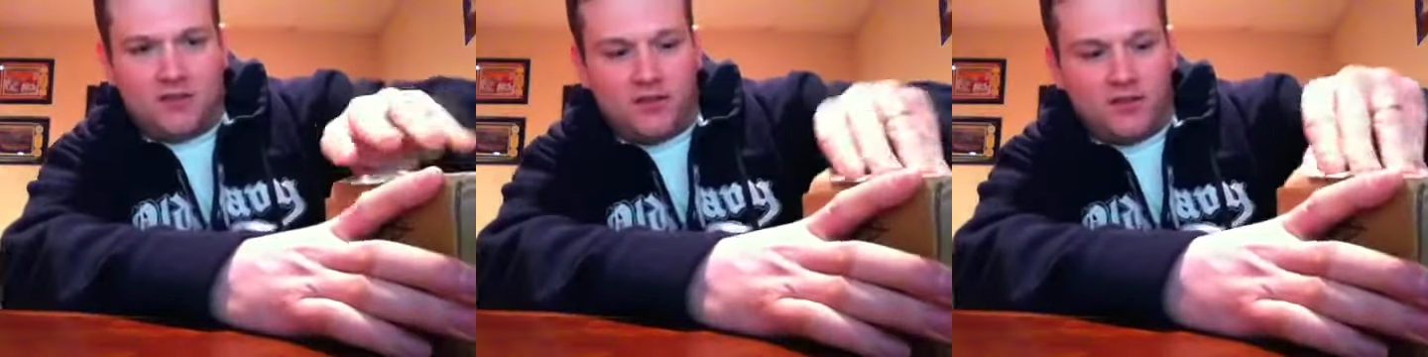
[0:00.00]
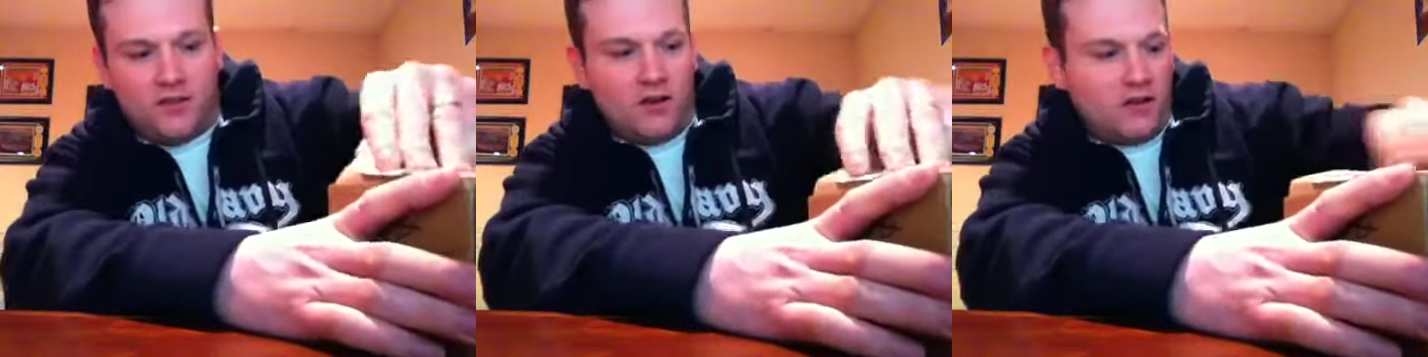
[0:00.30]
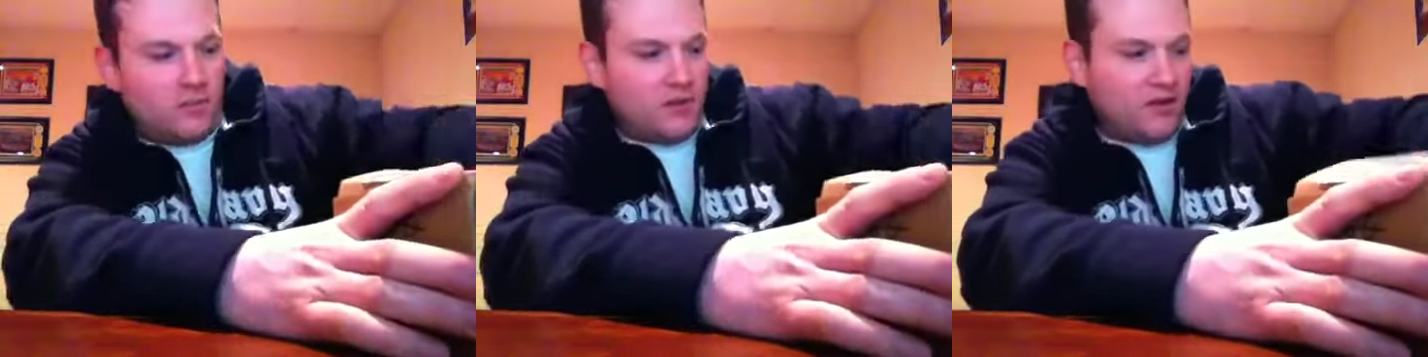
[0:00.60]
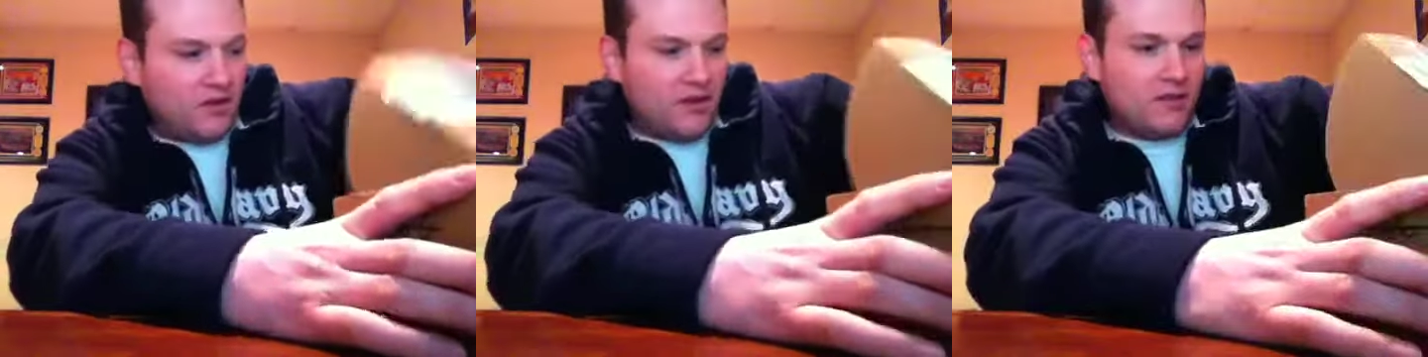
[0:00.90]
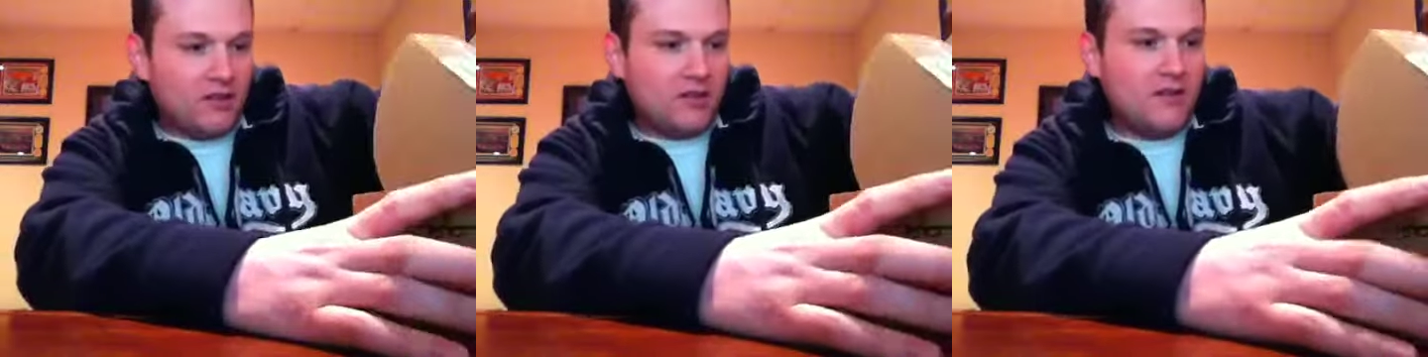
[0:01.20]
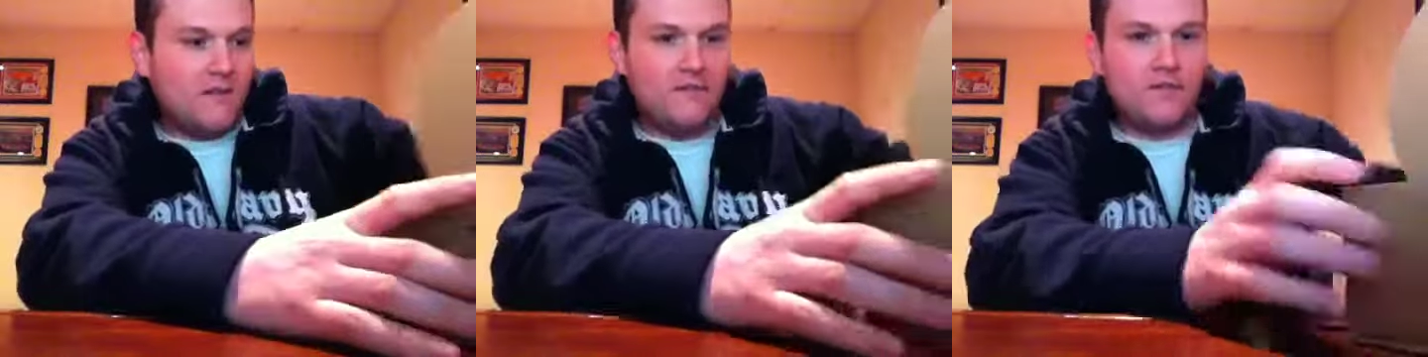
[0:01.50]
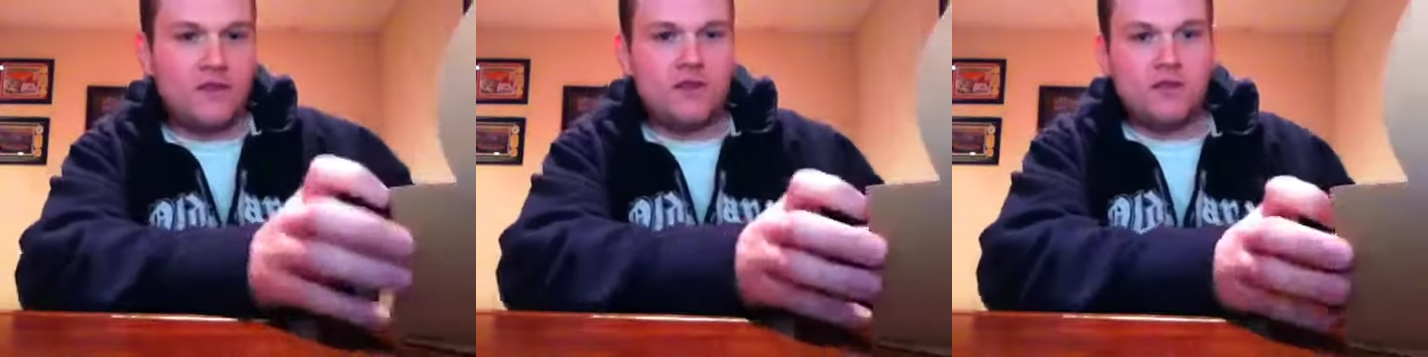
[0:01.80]
sorry, it's pretty sealed here.
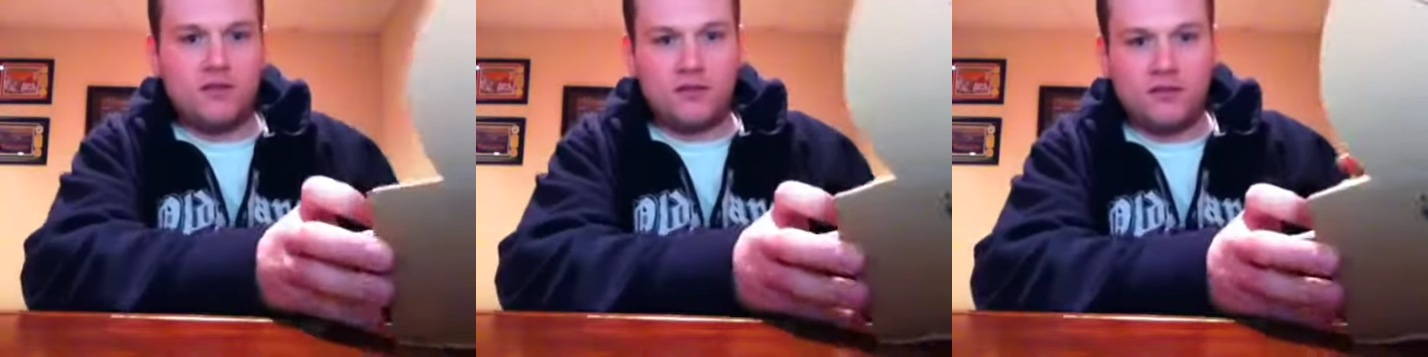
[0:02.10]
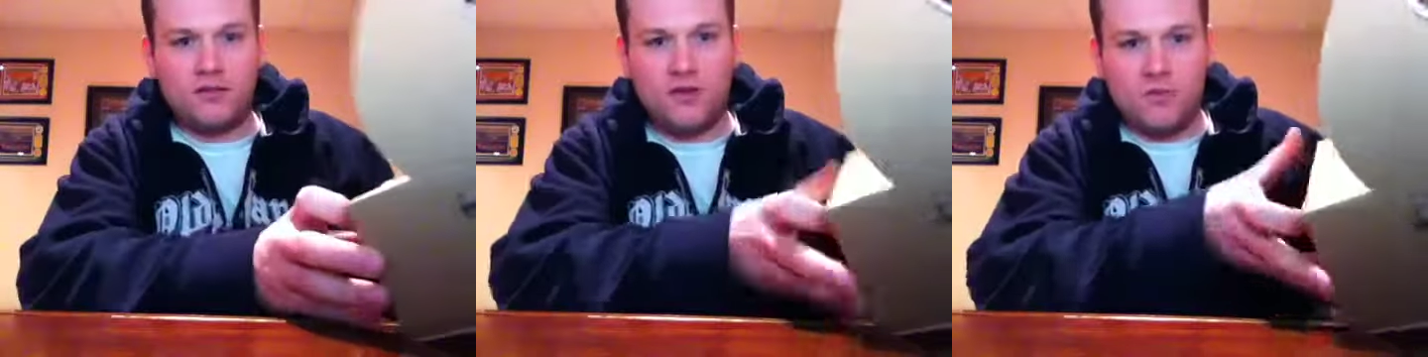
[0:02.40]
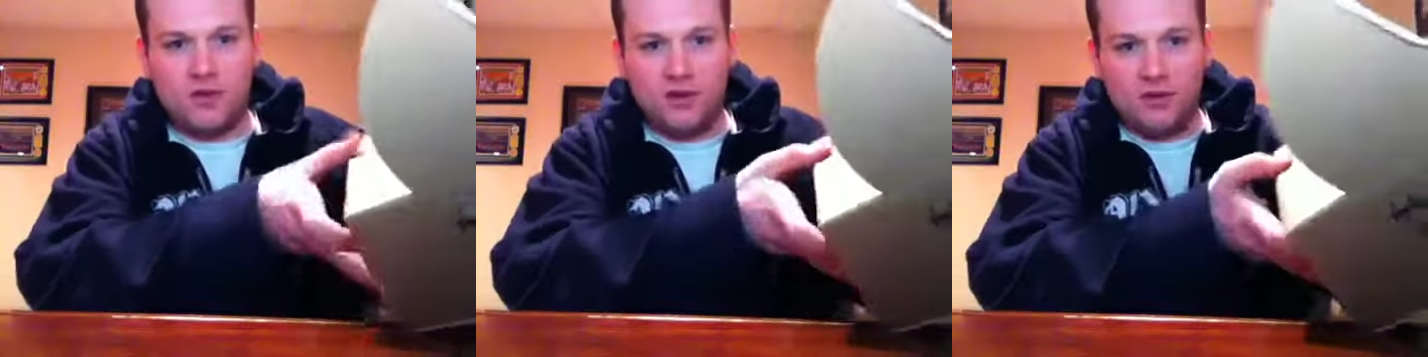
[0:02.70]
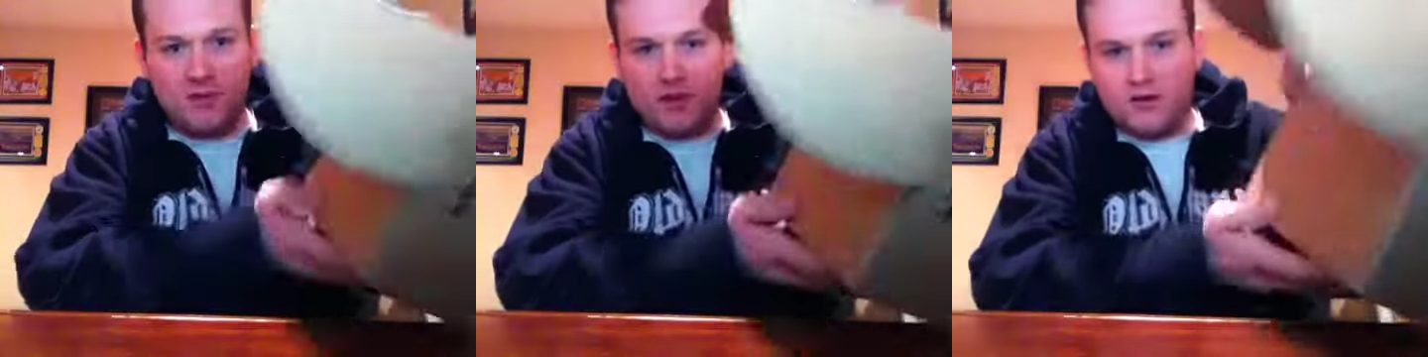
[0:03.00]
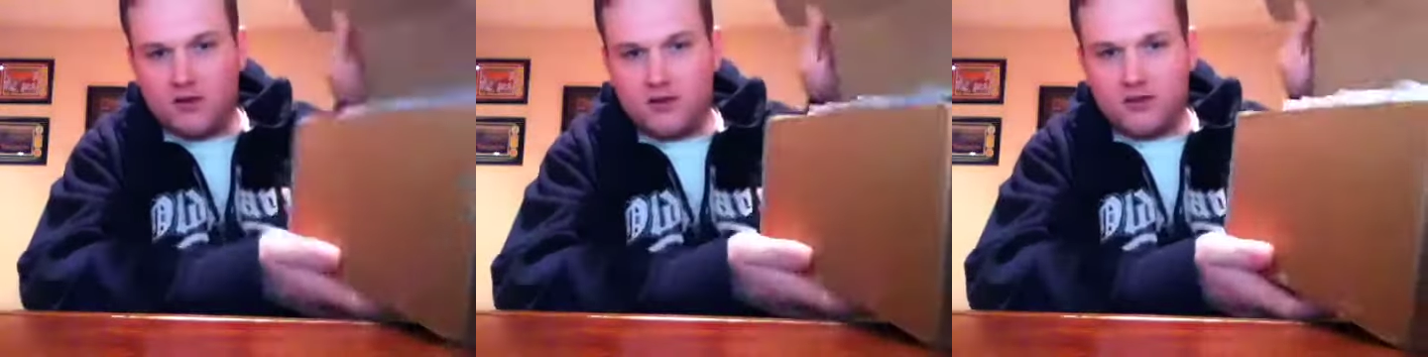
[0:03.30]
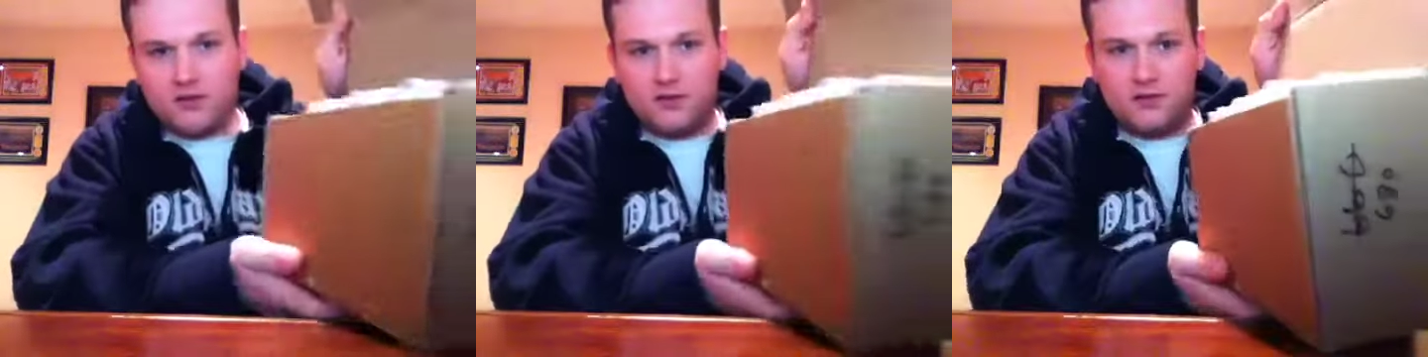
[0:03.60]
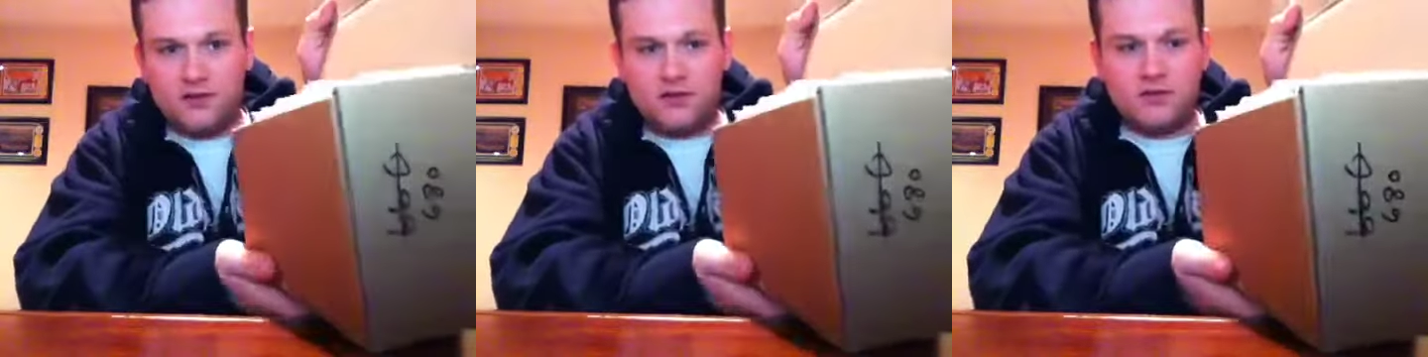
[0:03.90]
It's opened up here.
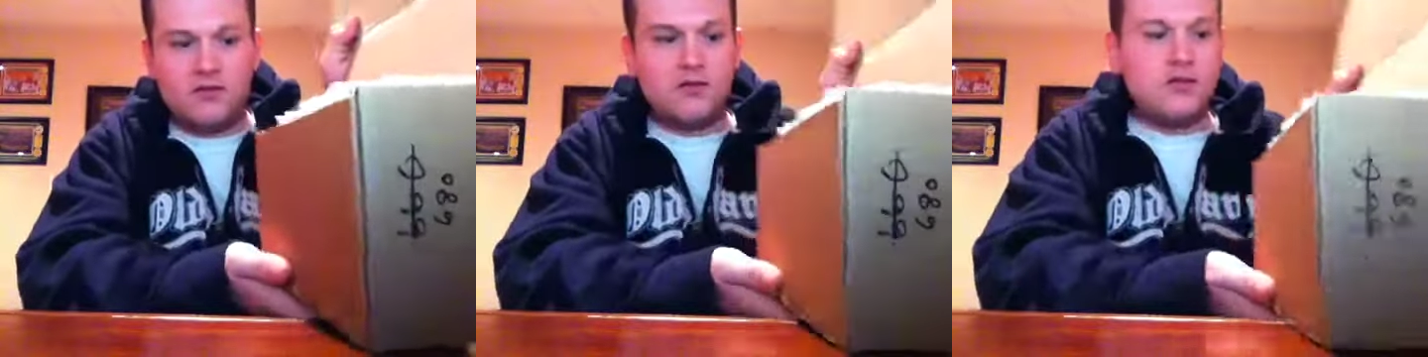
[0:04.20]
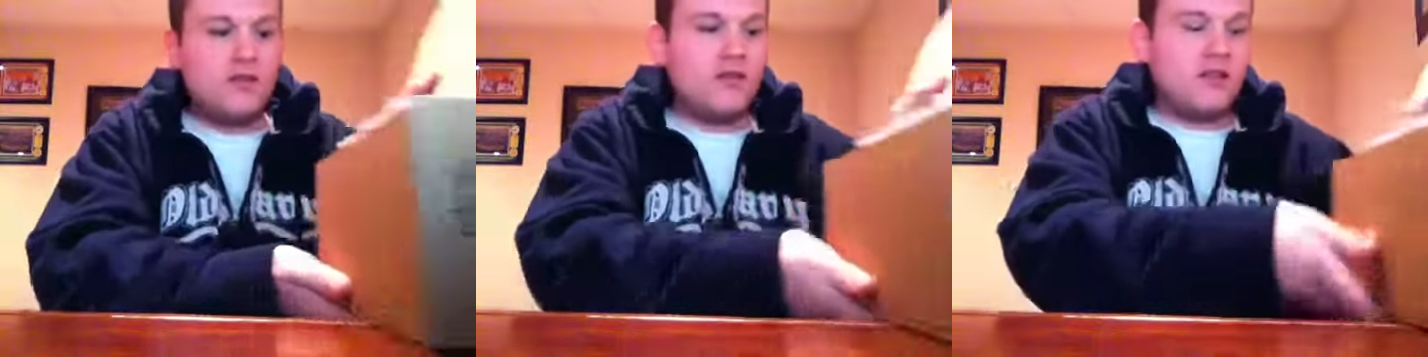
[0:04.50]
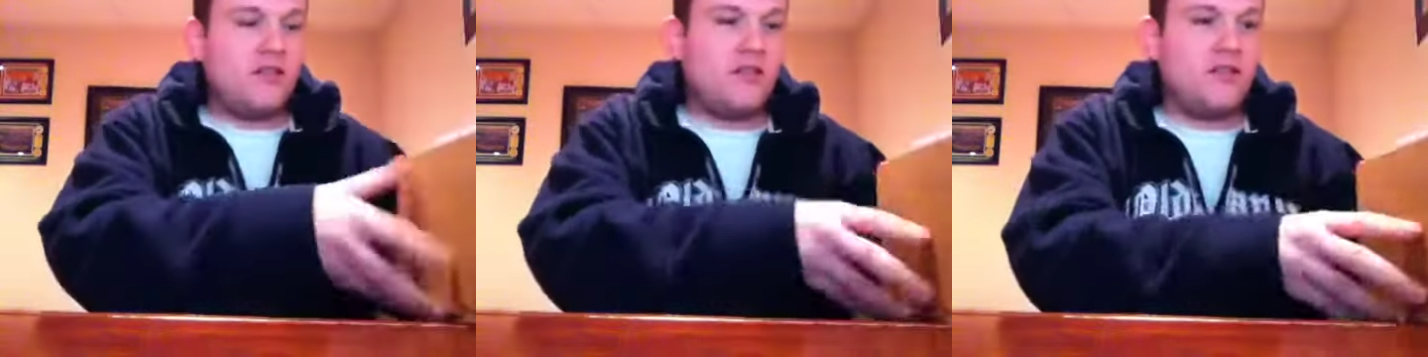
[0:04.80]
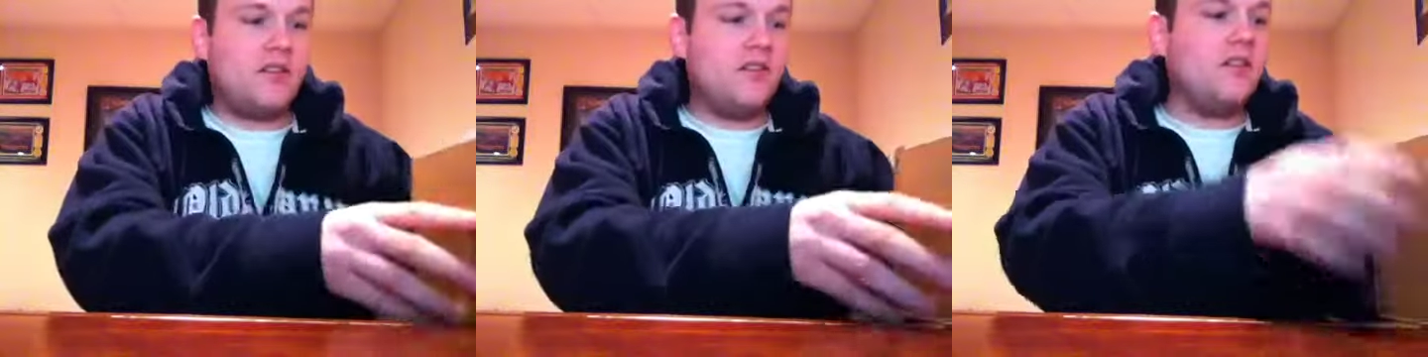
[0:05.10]
16